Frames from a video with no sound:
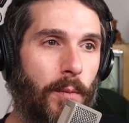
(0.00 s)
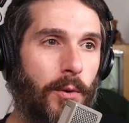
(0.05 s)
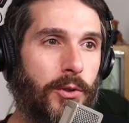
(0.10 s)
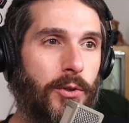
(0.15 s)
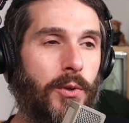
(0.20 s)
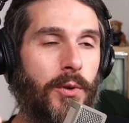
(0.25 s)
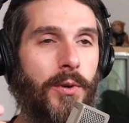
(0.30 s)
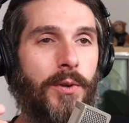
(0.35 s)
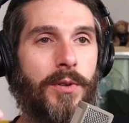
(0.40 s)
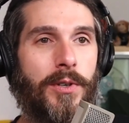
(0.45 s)

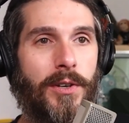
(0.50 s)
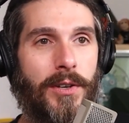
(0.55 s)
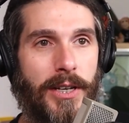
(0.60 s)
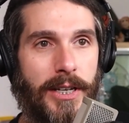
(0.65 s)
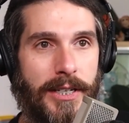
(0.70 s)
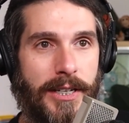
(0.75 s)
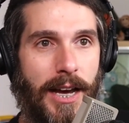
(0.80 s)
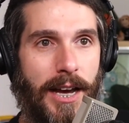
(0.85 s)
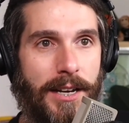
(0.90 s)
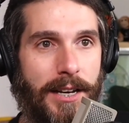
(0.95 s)
tool, you
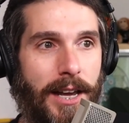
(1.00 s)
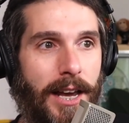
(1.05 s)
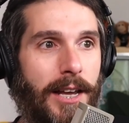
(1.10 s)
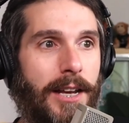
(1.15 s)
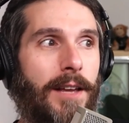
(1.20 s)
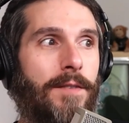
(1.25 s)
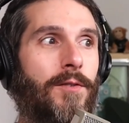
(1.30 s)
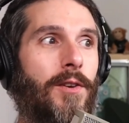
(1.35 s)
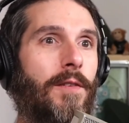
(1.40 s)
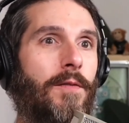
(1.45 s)
need .NET.
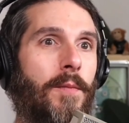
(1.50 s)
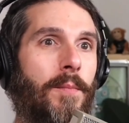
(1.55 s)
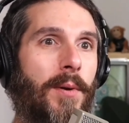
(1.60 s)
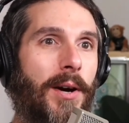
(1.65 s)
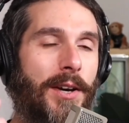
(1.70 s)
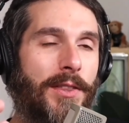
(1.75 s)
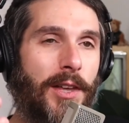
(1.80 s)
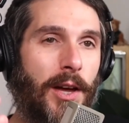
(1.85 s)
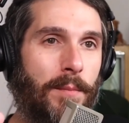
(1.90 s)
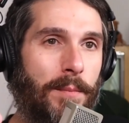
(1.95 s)
If you have a
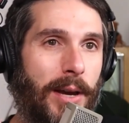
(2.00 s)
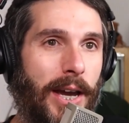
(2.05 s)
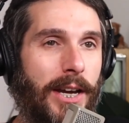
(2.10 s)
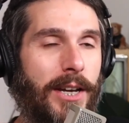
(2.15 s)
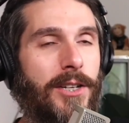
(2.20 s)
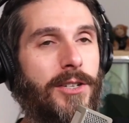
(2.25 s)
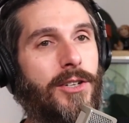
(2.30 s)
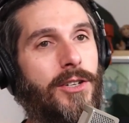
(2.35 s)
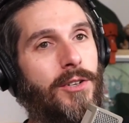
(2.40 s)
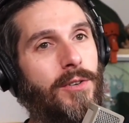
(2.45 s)
Python package, you